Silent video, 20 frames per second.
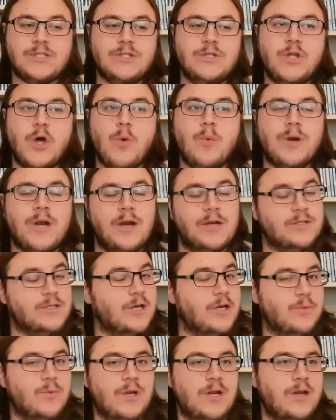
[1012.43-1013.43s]
Because
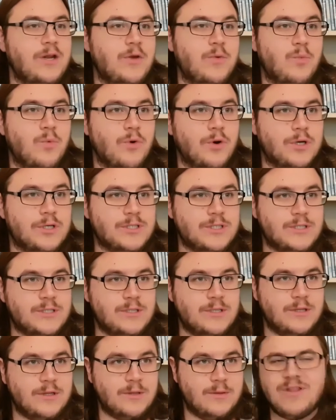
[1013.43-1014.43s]
no one here is going to win any
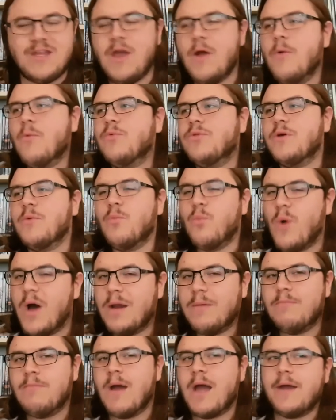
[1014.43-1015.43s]
awards. The
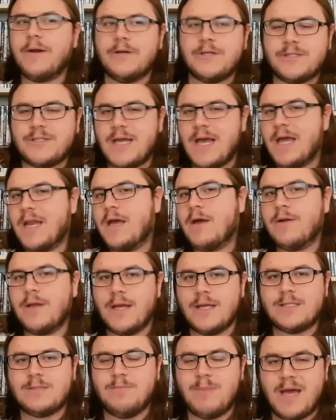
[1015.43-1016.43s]
the one minor
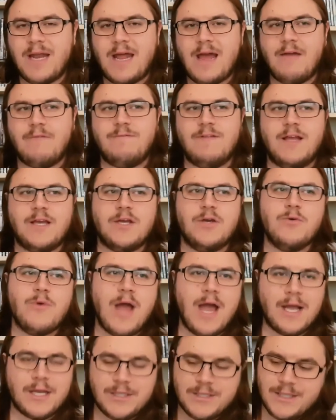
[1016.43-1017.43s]
standout is Ben
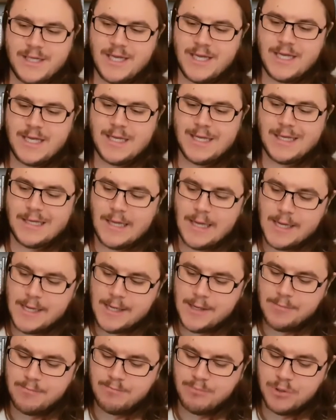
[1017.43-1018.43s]
Affleck, who
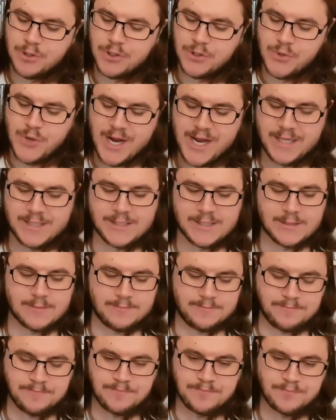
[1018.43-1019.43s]
actually um,
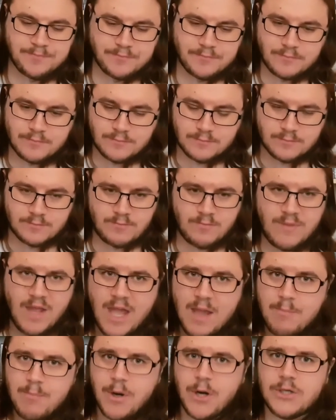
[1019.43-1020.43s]
portrays
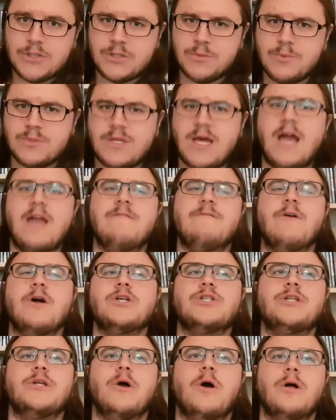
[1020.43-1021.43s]
a person
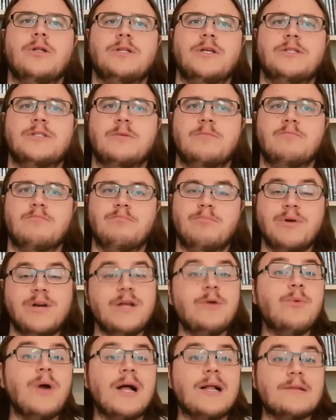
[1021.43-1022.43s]
with high functioning
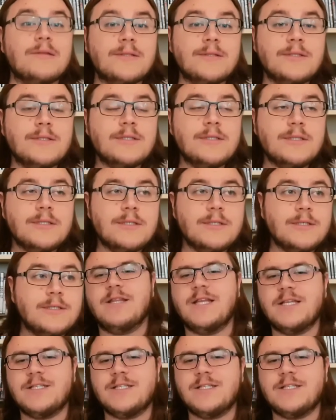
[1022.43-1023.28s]
autism pretty well.